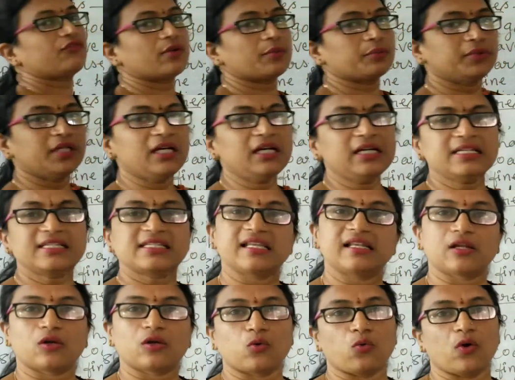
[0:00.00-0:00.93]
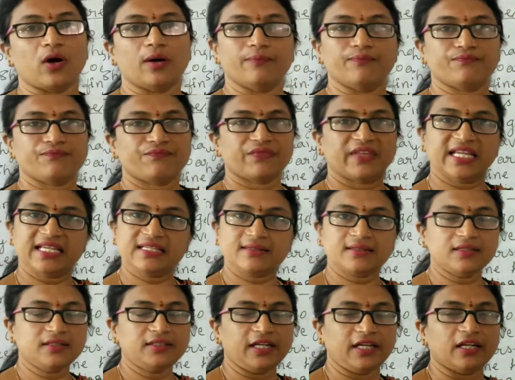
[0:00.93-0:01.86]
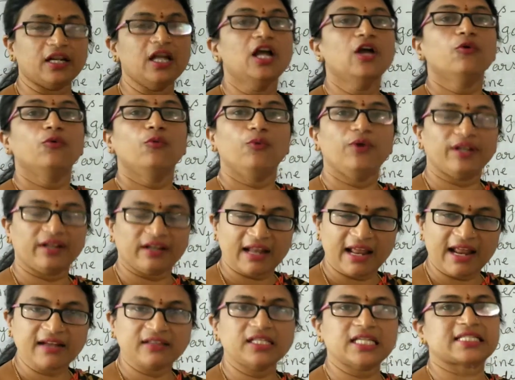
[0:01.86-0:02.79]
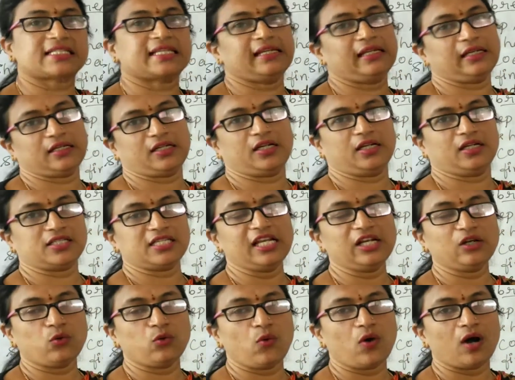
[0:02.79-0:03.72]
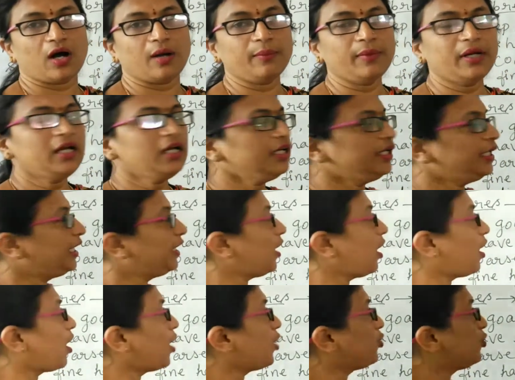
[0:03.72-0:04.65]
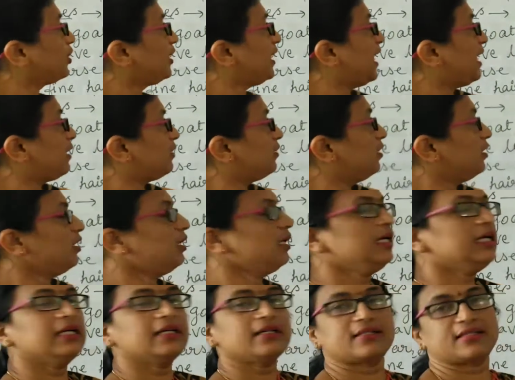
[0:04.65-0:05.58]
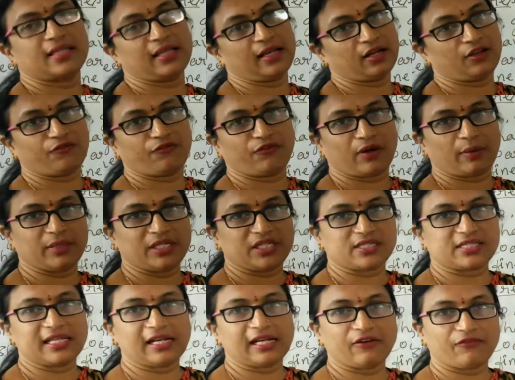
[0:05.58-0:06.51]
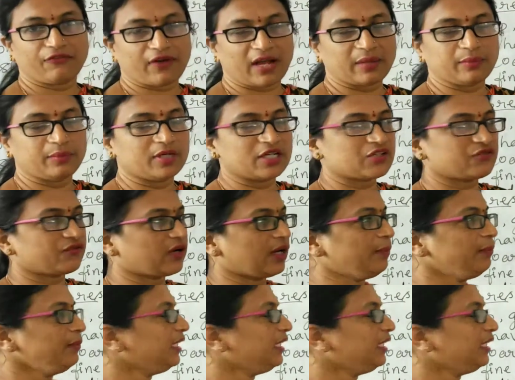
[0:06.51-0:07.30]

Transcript: from the silkworm. Isn't it? We read the silkworm in order to get the silk fibers from